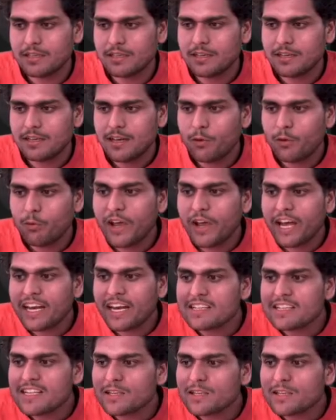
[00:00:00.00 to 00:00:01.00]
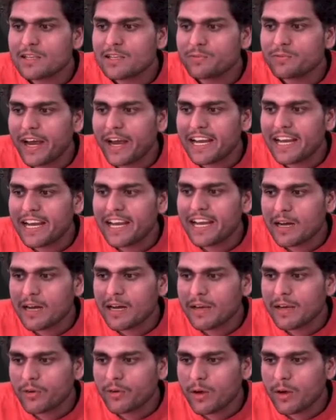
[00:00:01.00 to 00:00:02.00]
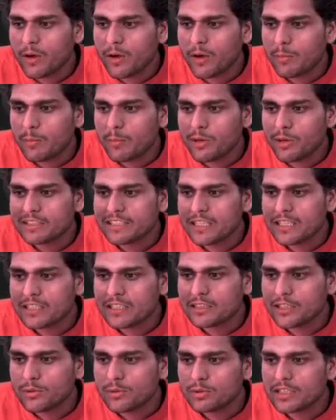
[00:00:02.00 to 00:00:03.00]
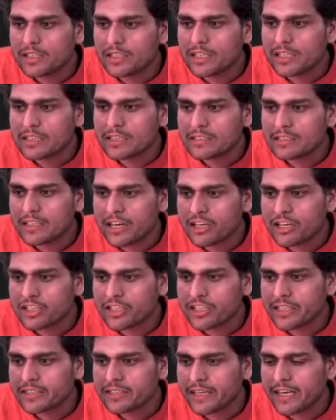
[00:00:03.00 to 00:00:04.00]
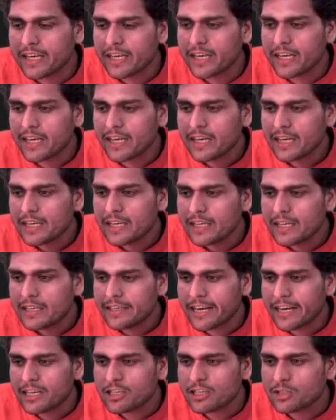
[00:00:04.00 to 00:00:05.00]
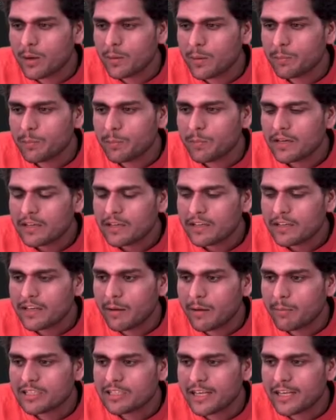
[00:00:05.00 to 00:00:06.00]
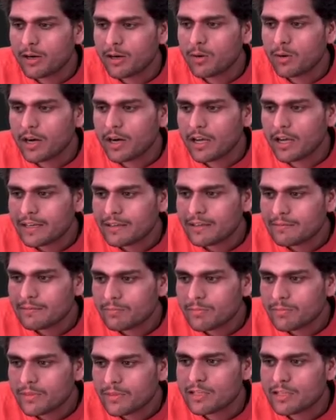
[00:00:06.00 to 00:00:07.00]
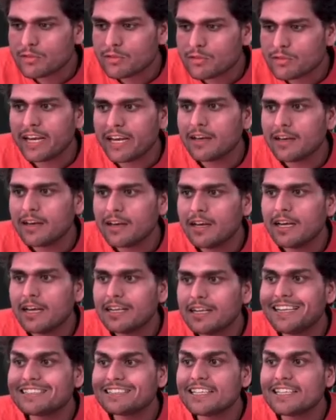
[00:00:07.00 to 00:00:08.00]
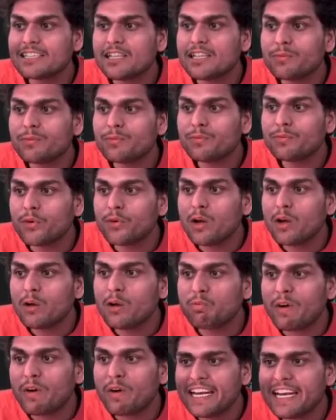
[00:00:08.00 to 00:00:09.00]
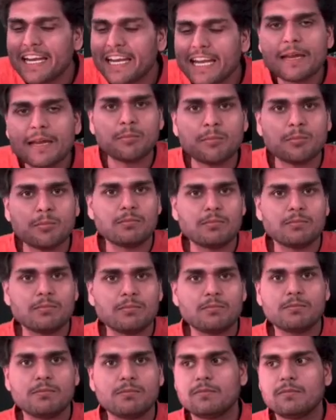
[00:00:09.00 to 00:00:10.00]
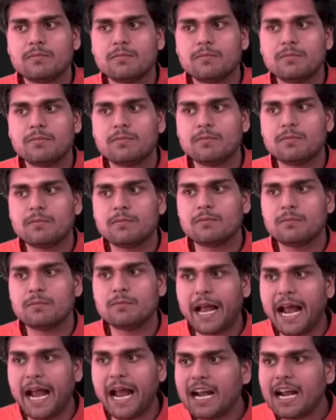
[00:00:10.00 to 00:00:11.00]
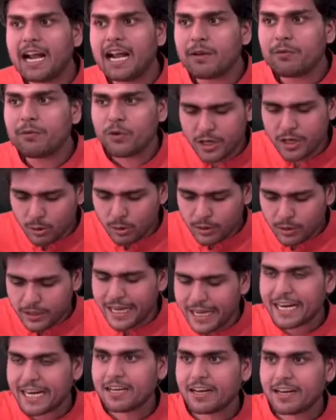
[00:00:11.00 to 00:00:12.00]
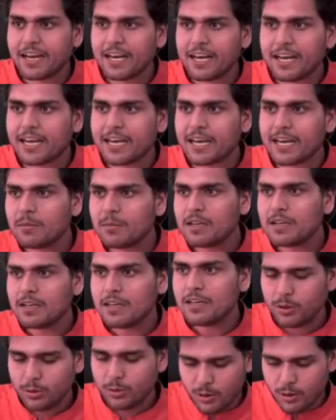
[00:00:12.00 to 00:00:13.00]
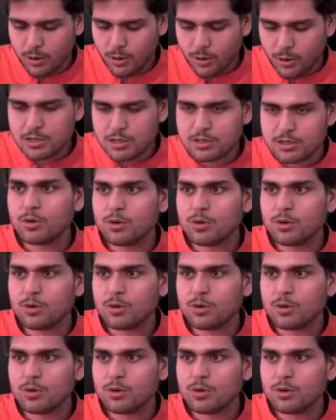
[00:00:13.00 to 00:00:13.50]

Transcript: Where is this file name coming from? Do you see this? Users, Akshay Saini, desktop, Namaste Node, this file. This is the full file name. And if you will do directory name, you can also do